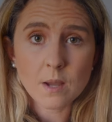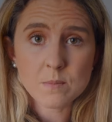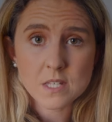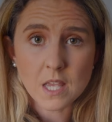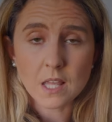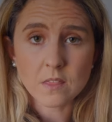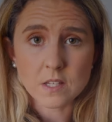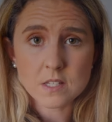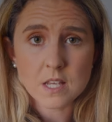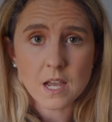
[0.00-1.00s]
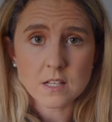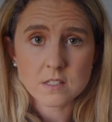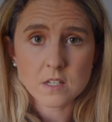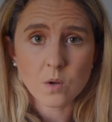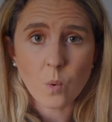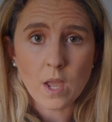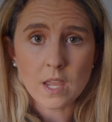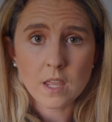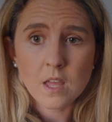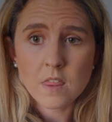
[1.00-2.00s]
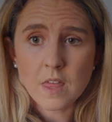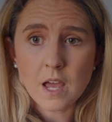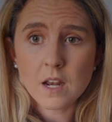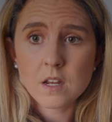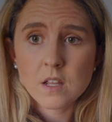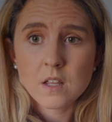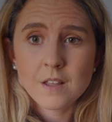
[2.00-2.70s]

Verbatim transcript: I'm saying this as in a way that